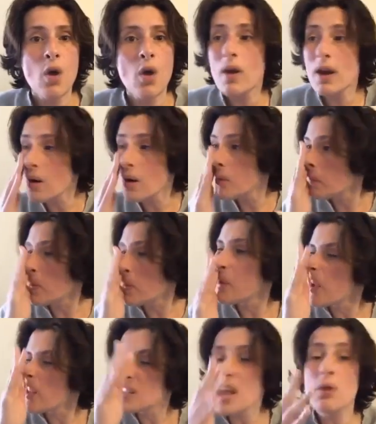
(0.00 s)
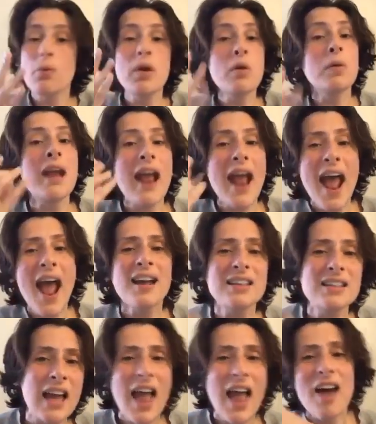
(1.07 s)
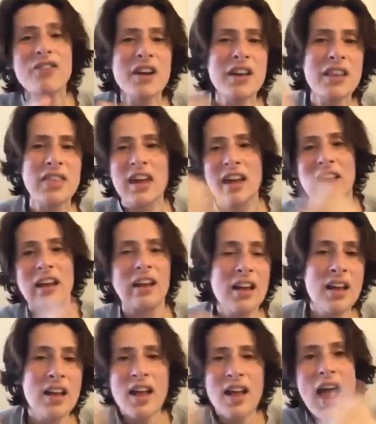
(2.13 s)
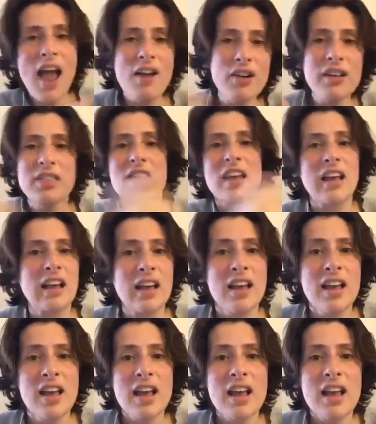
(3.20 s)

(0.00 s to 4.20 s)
It's like we react to everything. Everything.